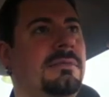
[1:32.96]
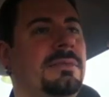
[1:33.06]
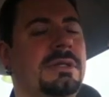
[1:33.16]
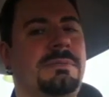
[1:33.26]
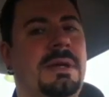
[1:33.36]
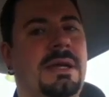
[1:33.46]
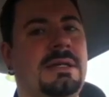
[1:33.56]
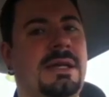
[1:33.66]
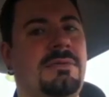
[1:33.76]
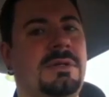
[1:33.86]
just
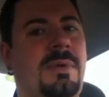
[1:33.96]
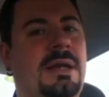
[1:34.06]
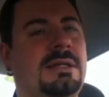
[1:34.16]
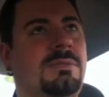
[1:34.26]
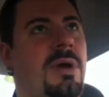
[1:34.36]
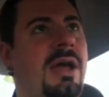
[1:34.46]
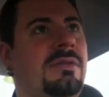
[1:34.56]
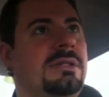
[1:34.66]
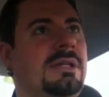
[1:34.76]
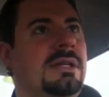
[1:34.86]
because I respect his
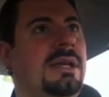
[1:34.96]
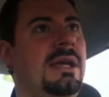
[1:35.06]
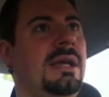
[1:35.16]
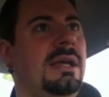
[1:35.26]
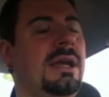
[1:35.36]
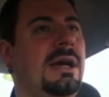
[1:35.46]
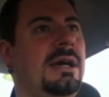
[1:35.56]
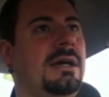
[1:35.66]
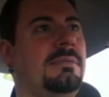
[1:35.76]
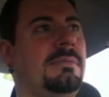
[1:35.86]
privacy,
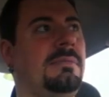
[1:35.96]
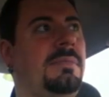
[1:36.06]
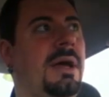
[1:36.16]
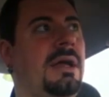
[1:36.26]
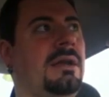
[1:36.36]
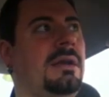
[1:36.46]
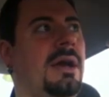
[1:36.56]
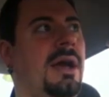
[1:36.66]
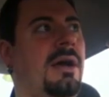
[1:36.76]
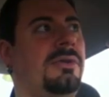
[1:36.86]
but
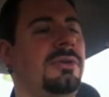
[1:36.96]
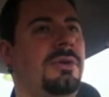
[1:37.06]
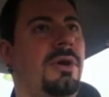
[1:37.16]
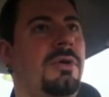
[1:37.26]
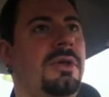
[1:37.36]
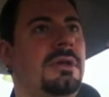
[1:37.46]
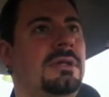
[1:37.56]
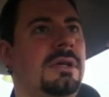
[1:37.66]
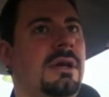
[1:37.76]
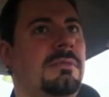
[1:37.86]
I also know
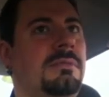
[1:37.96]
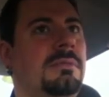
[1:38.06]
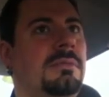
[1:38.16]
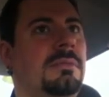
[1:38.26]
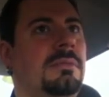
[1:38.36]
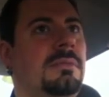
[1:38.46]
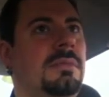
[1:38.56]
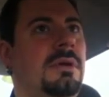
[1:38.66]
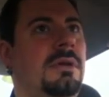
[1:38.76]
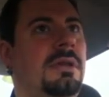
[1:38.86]
that
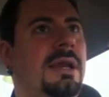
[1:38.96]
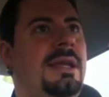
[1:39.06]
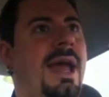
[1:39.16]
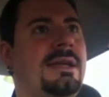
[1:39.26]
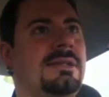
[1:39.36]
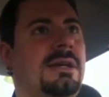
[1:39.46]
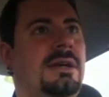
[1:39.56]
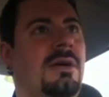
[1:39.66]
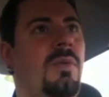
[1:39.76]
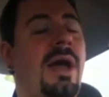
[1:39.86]
that he has
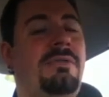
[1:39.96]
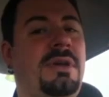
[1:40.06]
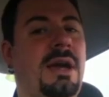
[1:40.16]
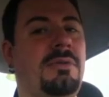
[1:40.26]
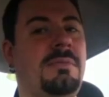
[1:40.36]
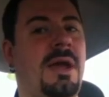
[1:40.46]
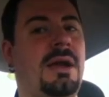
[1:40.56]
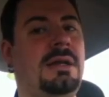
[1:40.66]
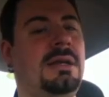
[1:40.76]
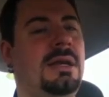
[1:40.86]
a wife. He got
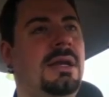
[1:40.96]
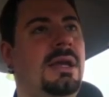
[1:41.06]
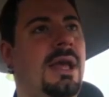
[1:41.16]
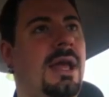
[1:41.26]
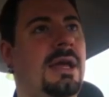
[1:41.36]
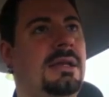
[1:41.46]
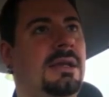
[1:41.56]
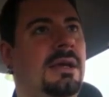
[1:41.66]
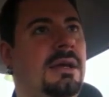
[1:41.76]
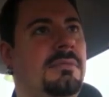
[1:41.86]
remarried,
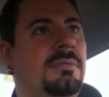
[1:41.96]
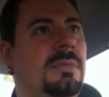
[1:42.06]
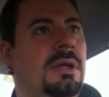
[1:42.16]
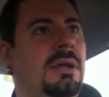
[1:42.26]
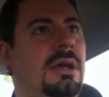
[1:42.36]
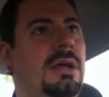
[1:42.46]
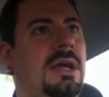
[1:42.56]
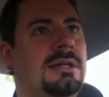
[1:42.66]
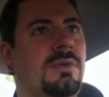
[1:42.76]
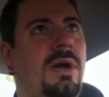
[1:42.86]
and
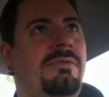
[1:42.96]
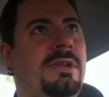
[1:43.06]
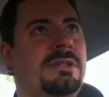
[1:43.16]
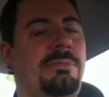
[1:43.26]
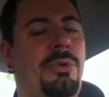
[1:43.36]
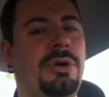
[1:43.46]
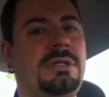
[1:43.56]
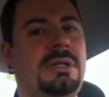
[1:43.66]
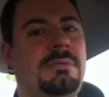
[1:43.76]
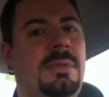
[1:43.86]
he has a wife that
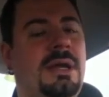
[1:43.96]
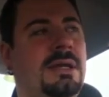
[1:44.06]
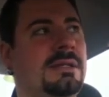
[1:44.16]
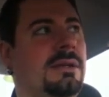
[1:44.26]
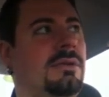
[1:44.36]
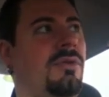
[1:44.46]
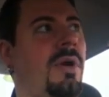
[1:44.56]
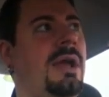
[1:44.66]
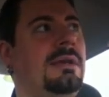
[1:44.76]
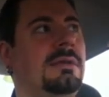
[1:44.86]
supports him and is a
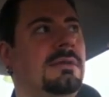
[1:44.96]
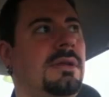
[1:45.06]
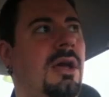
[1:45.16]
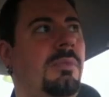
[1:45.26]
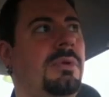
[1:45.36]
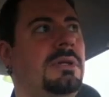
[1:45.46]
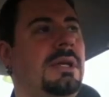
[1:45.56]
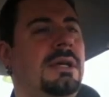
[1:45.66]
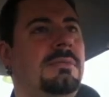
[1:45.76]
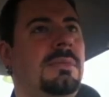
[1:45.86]
great helper
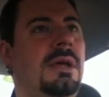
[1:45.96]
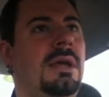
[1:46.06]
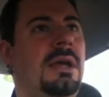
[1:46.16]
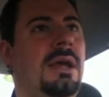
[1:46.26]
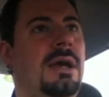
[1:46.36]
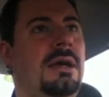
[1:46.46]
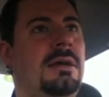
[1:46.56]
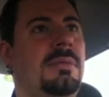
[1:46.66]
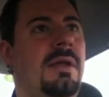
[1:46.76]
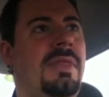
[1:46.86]
to him,
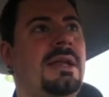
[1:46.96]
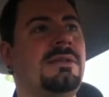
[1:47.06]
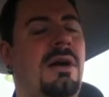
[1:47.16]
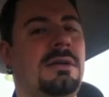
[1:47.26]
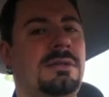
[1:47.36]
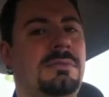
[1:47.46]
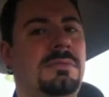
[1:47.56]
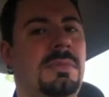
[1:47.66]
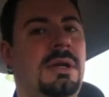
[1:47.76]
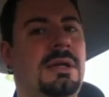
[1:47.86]
and that's awesome.
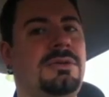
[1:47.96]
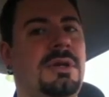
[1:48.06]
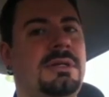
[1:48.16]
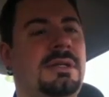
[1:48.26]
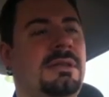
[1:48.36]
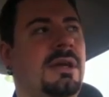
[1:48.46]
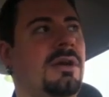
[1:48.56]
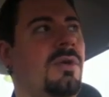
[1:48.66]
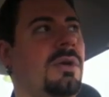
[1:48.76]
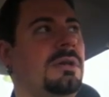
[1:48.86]
And I trust that
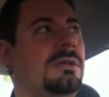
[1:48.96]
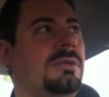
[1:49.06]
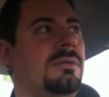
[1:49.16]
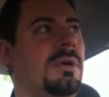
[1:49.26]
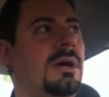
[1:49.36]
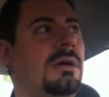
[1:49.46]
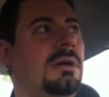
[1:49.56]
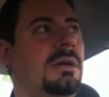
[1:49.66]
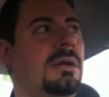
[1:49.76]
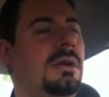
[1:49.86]
they're going to
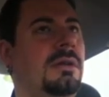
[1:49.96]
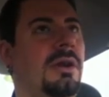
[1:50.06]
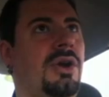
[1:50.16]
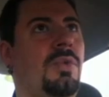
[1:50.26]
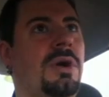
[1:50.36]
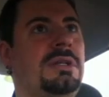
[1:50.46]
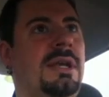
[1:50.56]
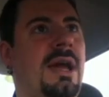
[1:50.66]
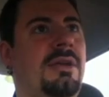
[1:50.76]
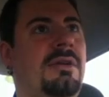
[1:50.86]
work
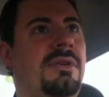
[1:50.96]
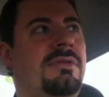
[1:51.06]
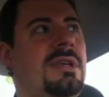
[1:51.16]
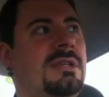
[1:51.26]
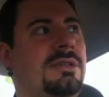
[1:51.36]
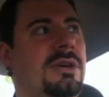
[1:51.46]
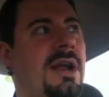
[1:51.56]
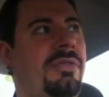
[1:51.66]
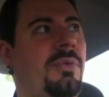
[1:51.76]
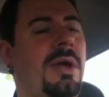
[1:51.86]
together, even if it doesn't turn
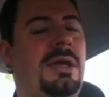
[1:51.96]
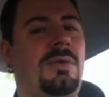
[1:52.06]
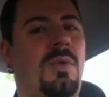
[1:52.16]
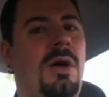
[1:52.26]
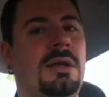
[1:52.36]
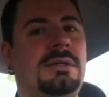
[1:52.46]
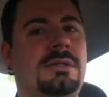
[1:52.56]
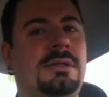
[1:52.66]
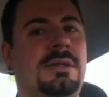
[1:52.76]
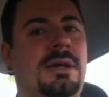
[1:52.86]
out the way he
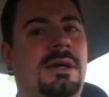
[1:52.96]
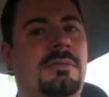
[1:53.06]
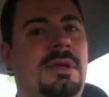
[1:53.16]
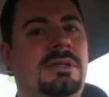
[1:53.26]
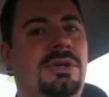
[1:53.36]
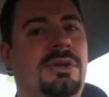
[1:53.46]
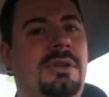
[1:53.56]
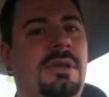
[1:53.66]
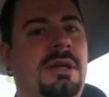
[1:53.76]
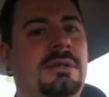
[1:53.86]
wants. It's a
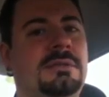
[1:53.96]
good thing.